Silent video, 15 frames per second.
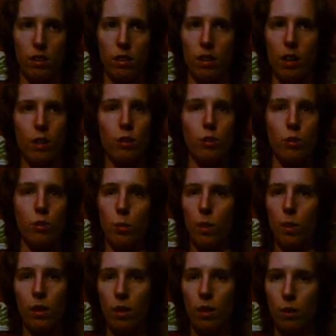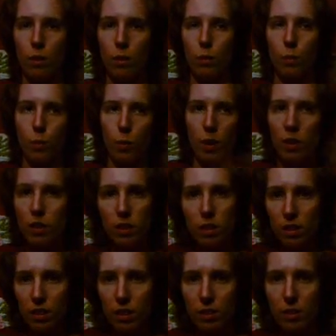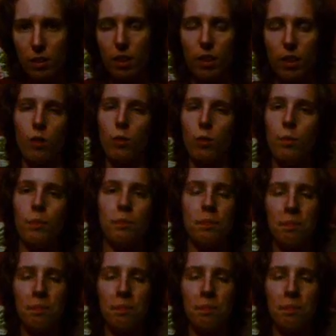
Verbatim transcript: God knows what uh, what you know?